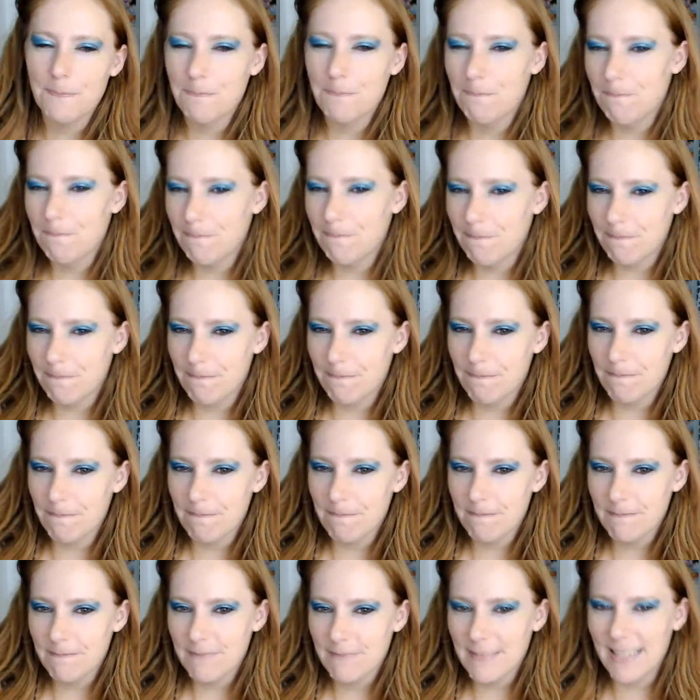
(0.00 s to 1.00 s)

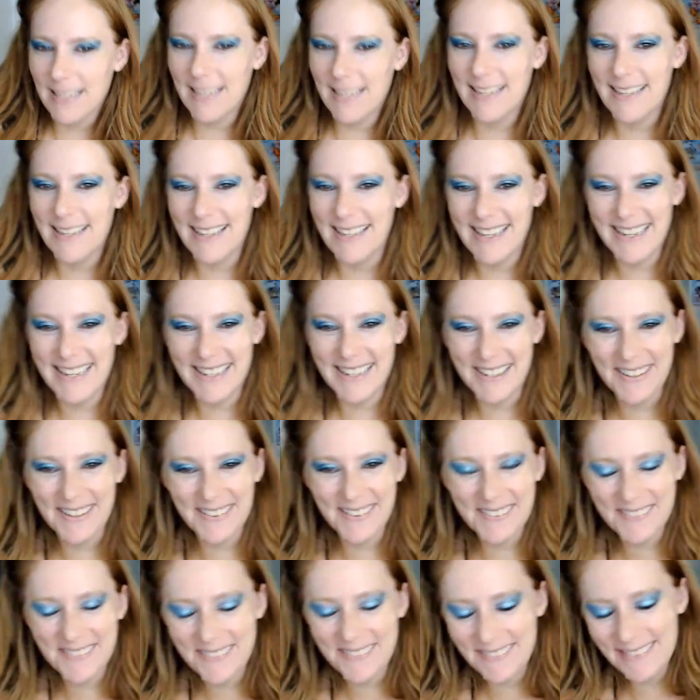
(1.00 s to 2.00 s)
You
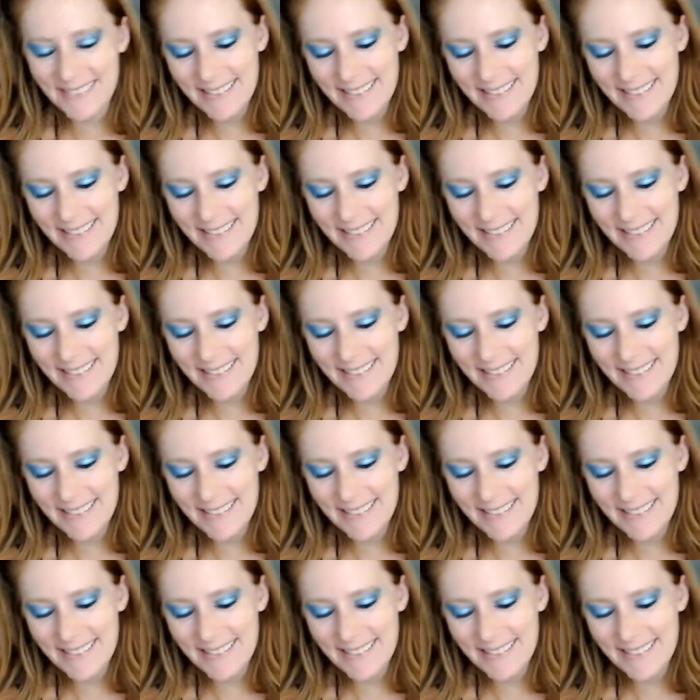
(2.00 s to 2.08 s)
know?